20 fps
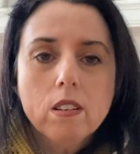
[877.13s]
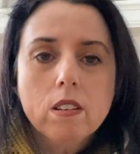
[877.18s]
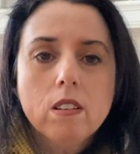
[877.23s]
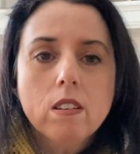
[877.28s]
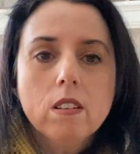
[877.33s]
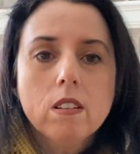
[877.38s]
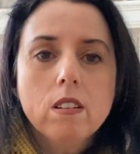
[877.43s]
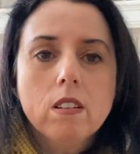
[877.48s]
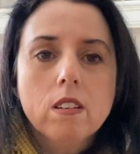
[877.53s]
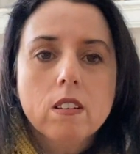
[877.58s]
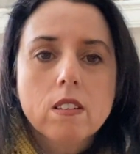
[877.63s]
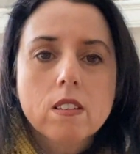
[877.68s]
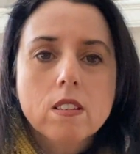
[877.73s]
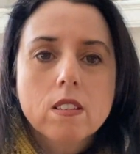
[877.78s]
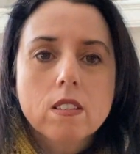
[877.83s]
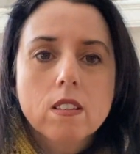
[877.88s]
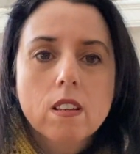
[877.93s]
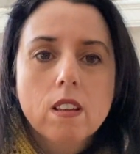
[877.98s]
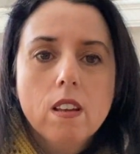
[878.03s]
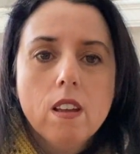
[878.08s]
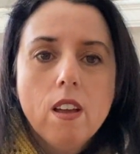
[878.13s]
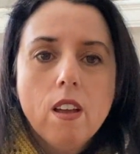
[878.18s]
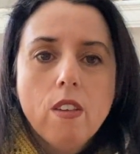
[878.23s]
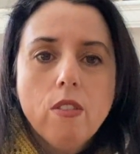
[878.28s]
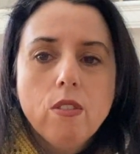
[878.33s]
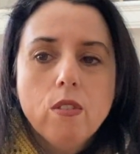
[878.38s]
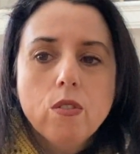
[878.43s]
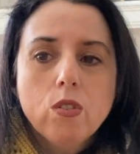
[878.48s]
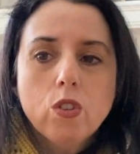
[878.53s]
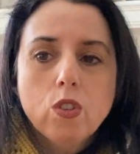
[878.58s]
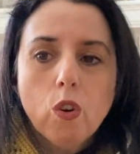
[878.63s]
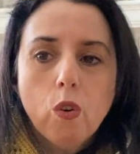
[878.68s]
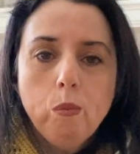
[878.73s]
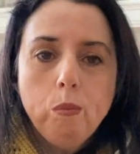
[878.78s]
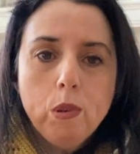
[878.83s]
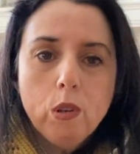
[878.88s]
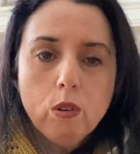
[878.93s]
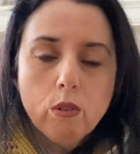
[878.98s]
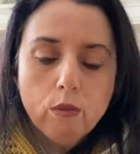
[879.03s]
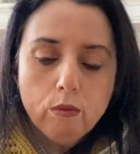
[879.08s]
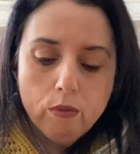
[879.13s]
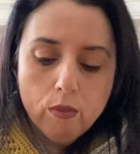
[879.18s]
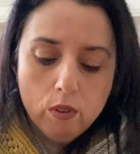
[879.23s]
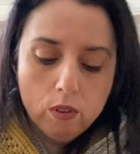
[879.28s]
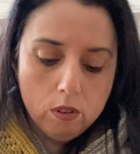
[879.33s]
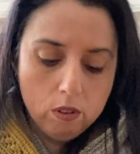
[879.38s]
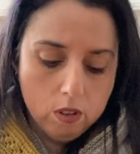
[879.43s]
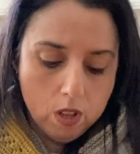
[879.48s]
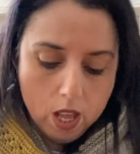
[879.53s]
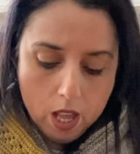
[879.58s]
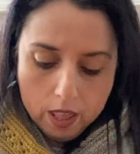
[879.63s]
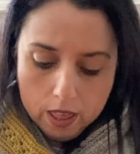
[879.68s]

goodness, they're so beautiful.